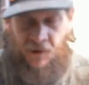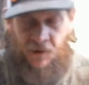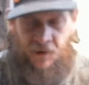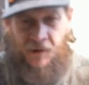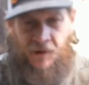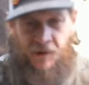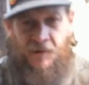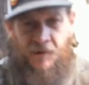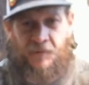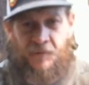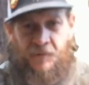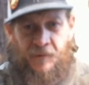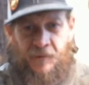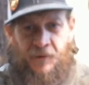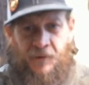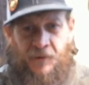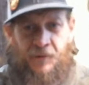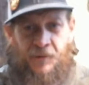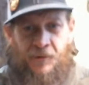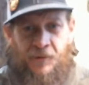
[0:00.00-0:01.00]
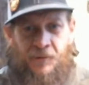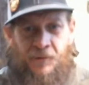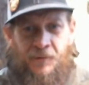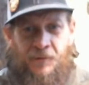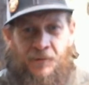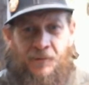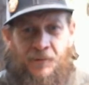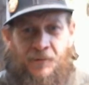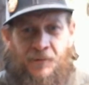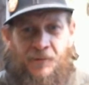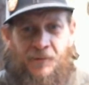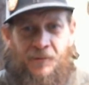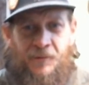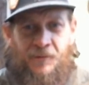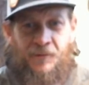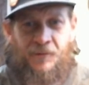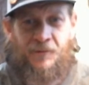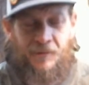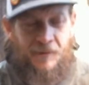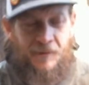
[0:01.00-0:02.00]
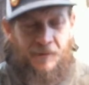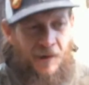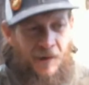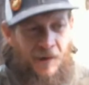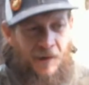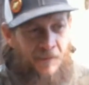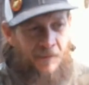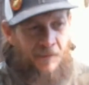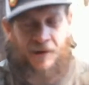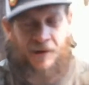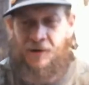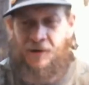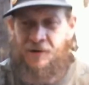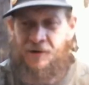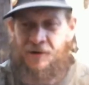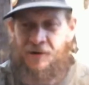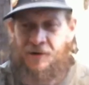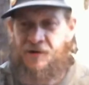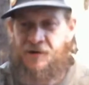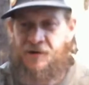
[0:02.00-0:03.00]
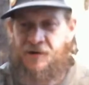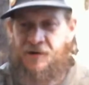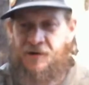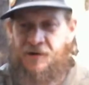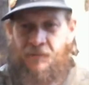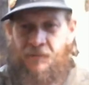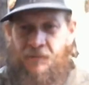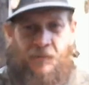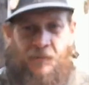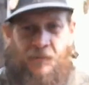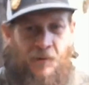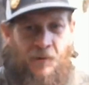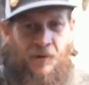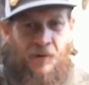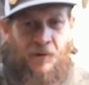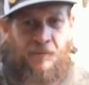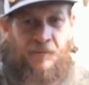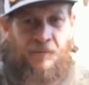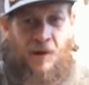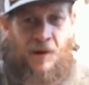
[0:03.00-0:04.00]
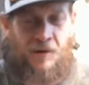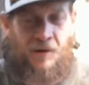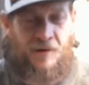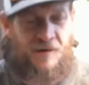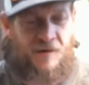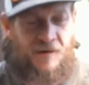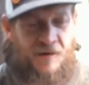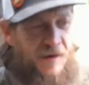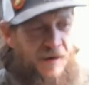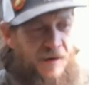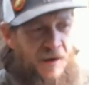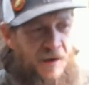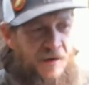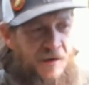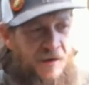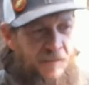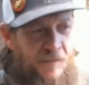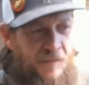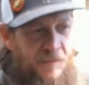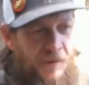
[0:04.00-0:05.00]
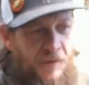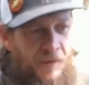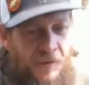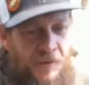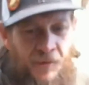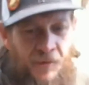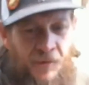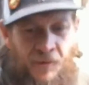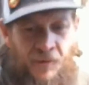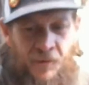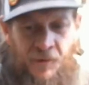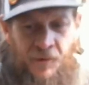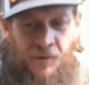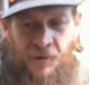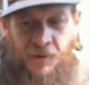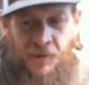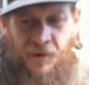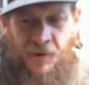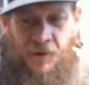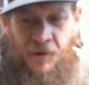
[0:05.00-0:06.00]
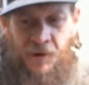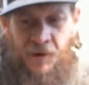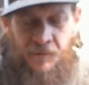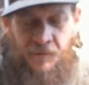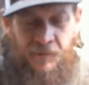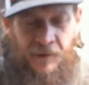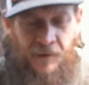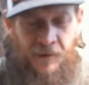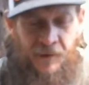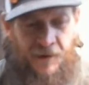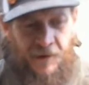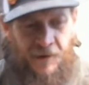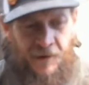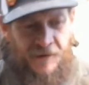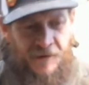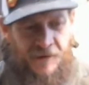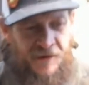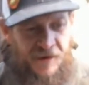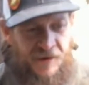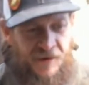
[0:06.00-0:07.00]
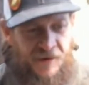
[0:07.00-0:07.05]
on The View, not because she's some foreign policy expert or because